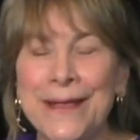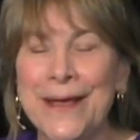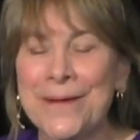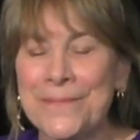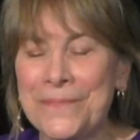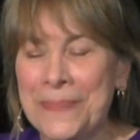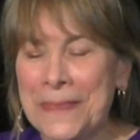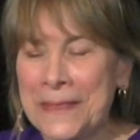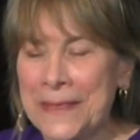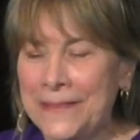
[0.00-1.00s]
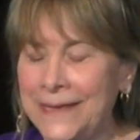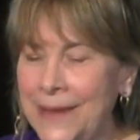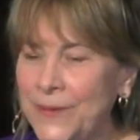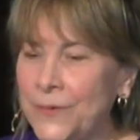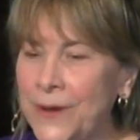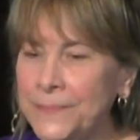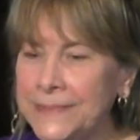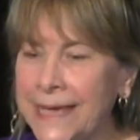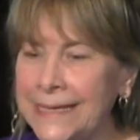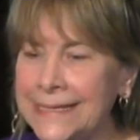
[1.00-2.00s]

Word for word: Um, the name of the website